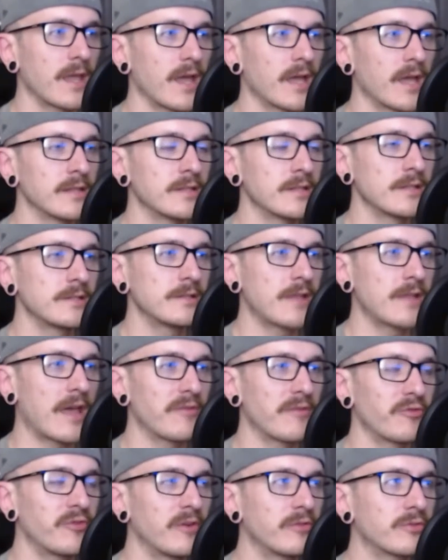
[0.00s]
And then in
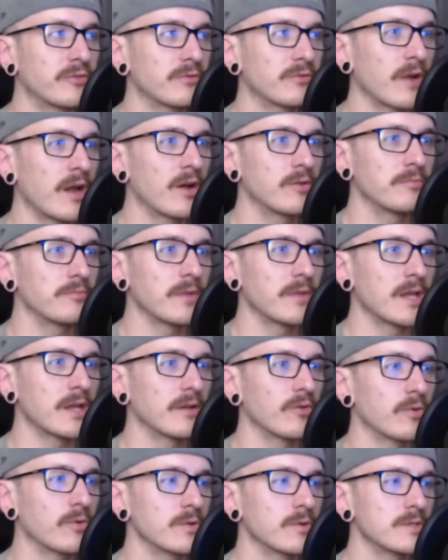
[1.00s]
that 5th round,
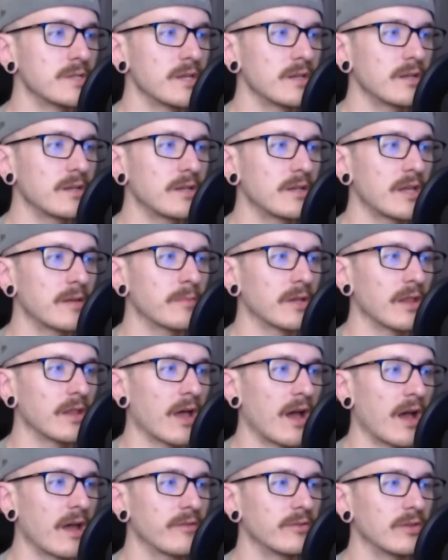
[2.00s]
man, Ortega came
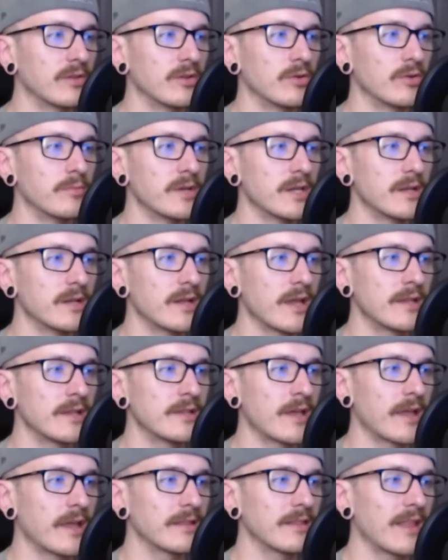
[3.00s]
alive a little bit. And
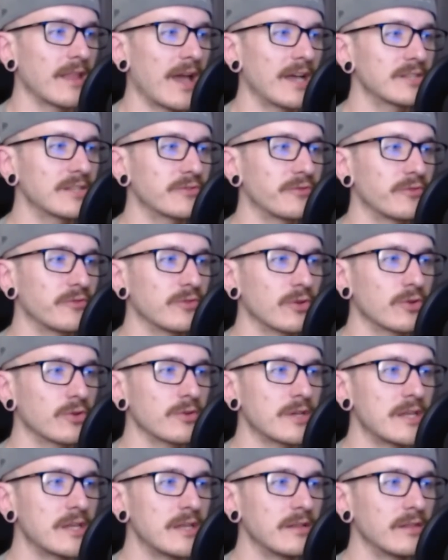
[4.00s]
that last
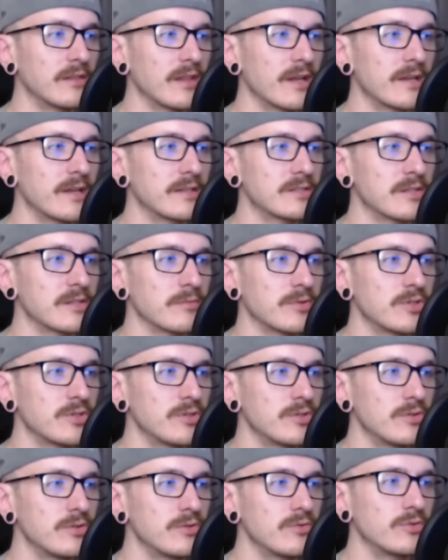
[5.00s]
flurry, he landed some
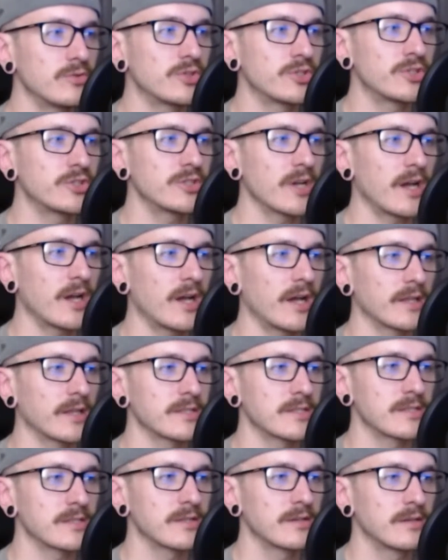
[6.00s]
huge
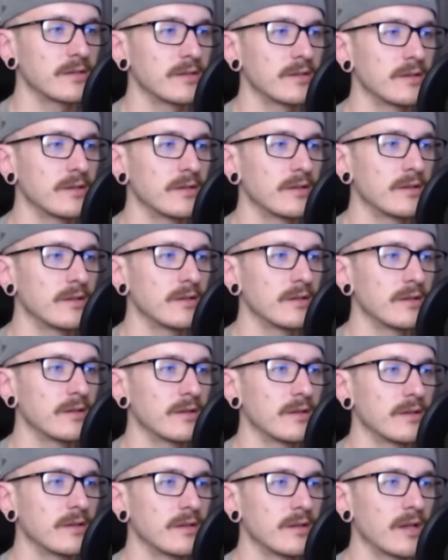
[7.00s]
shots.
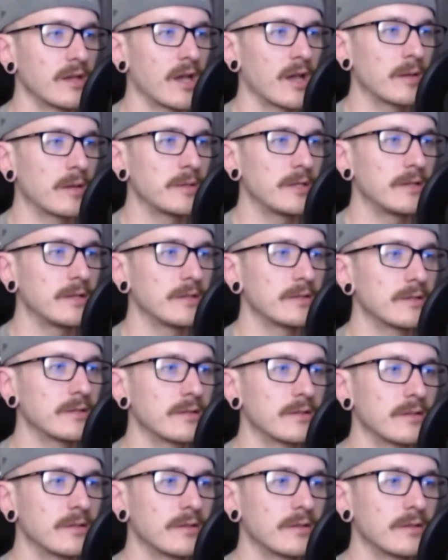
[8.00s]
I mean,